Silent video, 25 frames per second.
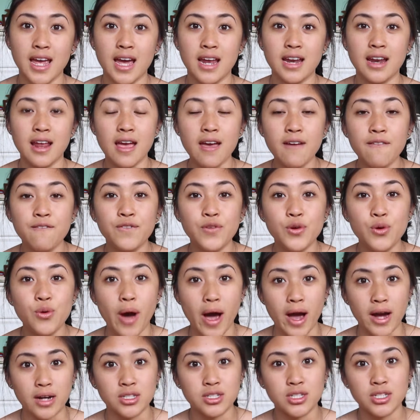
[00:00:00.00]
and if you
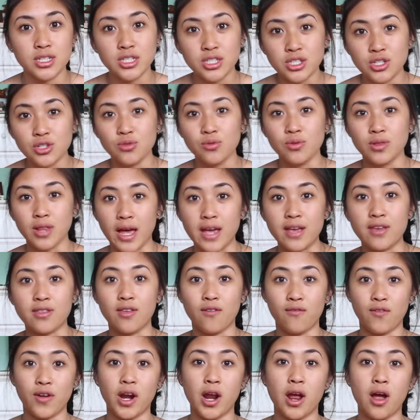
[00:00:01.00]
actually do like
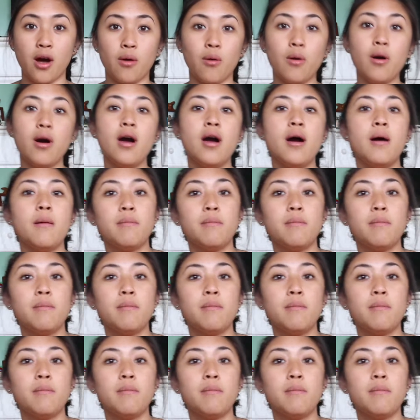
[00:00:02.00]
the video,